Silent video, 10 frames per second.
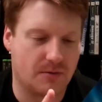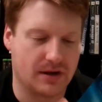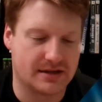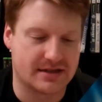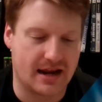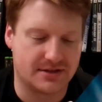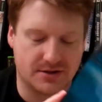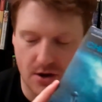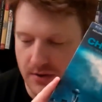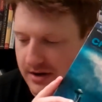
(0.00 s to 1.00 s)
really excited to
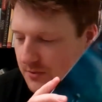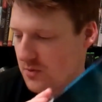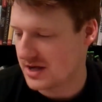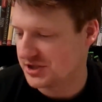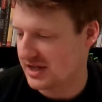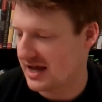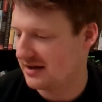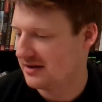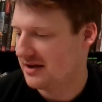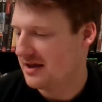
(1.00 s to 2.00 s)
go in and watch that.
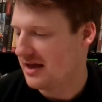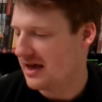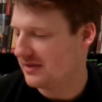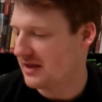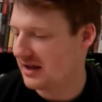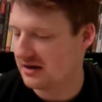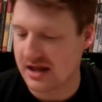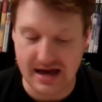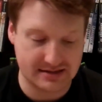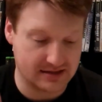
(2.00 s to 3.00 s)
And then
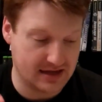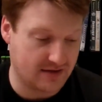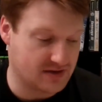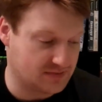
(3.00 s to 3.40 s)
lastly on this